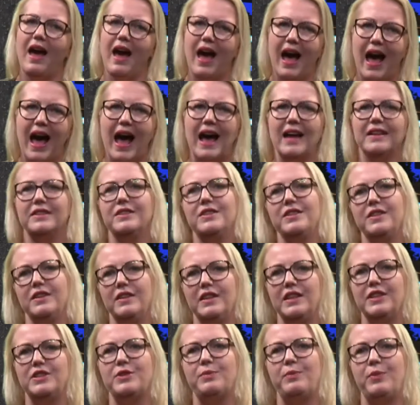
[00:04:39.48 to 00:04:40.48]
And you
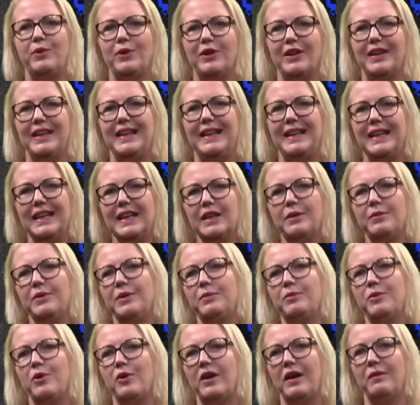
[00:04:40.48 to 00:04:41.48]
need to put a little bit
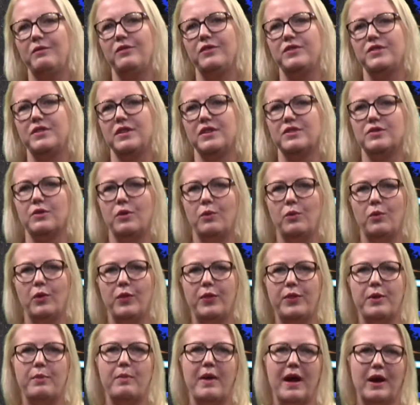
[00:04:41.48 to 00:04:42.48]
more emphasis on
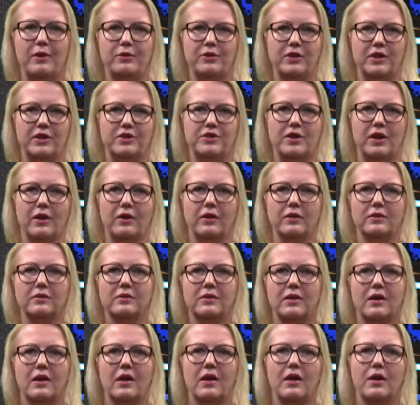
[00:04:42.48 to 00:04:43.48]
what the boundaries are.
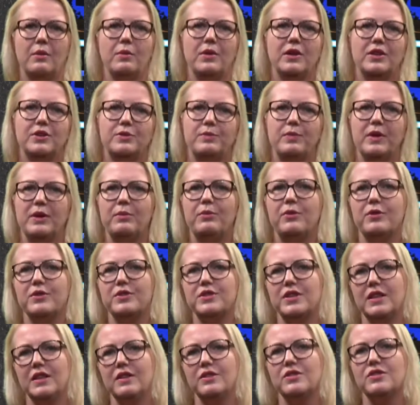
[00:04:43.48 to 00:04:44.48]
Because people are
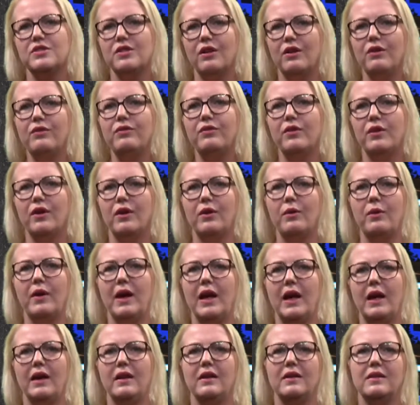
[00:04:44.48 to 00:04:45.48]
sitting so far
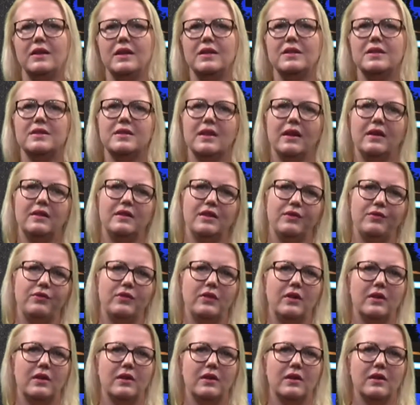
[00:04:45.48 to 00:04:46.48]
away, you need to take a
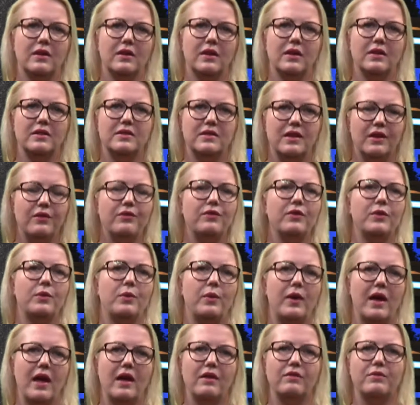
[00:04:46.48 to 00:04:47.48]
different look, a different
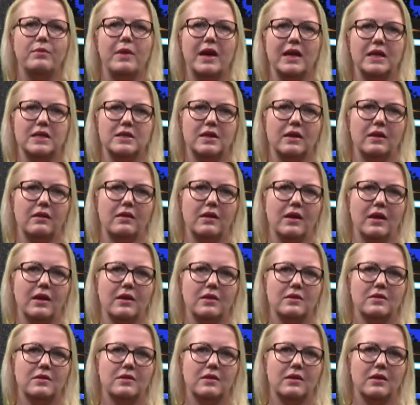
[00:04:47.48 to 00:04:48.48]
way of managing
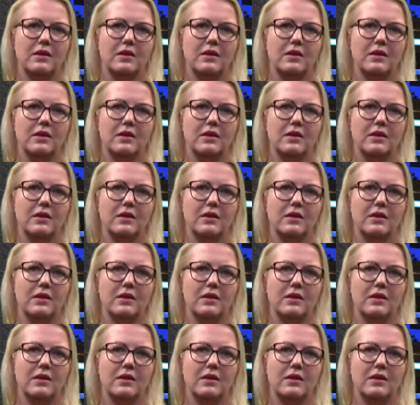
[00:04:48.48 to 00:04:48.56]
things.